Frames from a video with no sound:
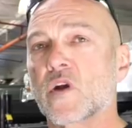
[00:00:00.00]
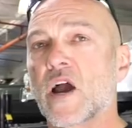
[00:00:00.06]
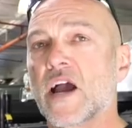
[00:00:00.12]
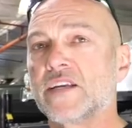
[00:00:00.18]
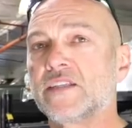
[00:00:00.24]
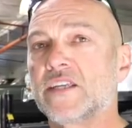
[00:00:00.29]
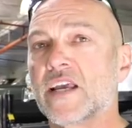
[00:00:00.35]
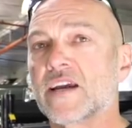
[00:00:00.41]

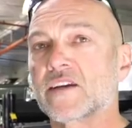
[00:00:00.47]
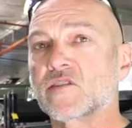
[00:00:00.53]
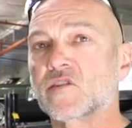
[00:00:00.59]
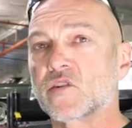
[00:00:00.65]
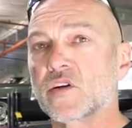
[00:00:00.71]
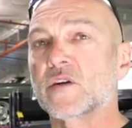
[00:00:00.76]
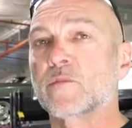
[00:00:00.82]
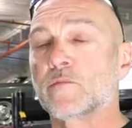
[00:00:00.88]

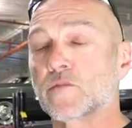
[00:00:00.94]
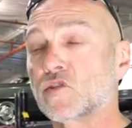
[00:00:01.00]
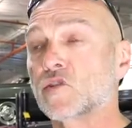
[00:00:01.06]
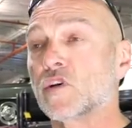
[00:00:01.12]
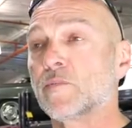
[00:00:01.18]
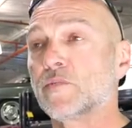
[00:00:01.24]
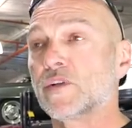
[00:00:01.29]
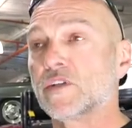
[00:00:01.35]
RideTech
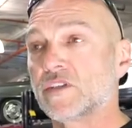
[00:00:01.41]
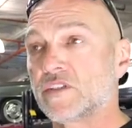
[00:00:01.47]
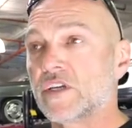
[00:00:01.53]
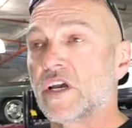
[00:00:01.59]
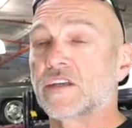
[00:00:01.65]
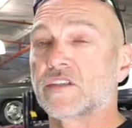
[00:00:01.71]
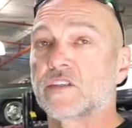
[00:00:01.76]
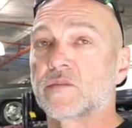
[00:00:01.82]
triple
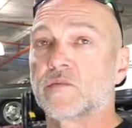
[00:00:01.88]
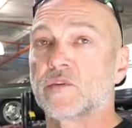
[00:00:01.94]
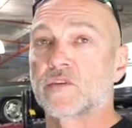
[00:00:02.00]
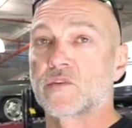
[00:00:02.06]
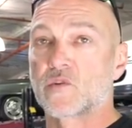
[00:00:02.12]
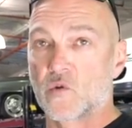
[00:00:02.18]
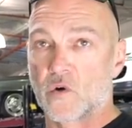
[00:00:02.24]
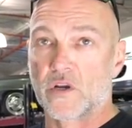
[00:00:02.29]

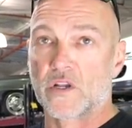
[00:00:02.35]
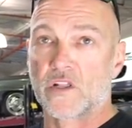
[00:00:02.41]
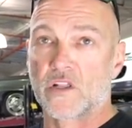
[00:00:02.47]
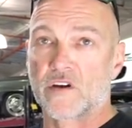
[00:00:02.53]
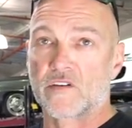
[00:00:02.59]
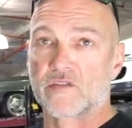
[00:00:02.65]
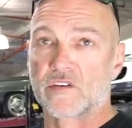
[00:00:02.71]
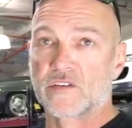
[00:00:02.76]
adjustable
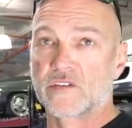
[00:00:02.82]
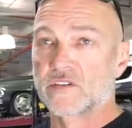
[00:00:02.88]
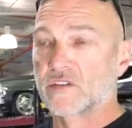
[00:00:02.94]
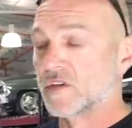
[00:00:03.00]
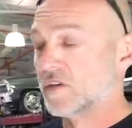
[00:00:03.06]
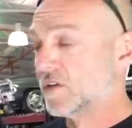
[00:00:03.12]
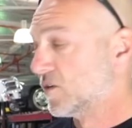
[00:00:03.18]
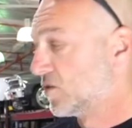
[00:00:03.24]
coilovers.
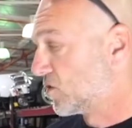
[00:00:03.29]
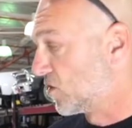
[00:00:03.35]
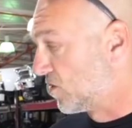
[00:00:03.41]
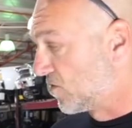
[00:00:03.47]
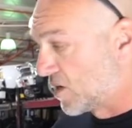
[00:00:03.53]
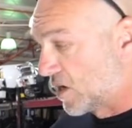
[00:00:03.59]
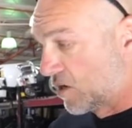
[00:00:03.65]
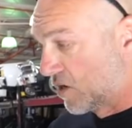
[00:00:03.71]
So
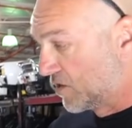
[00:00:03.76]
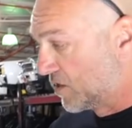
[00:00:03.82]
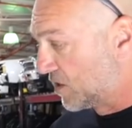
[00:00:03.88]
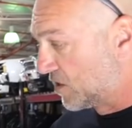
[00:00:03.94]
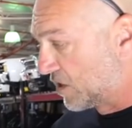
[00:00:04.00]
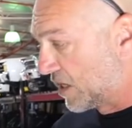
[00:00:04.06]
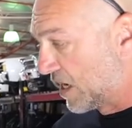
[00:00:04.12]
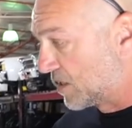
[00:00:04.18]
you've got all
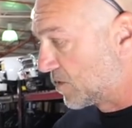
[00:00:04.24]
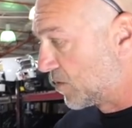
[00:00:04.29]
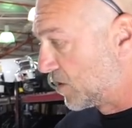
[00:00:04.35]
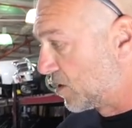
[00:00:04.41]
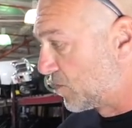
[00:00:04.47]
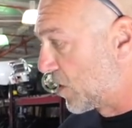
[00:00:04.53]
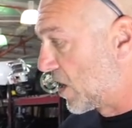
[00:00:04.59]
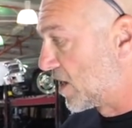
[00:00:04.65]
the
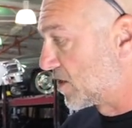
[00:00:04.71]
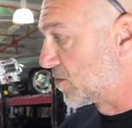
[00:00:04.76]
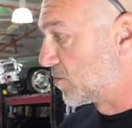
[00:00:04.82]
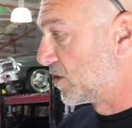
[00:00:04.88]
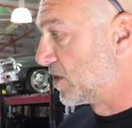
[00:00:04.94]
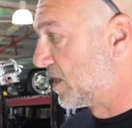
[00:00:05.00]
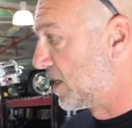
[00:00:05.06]
adjustment you possibly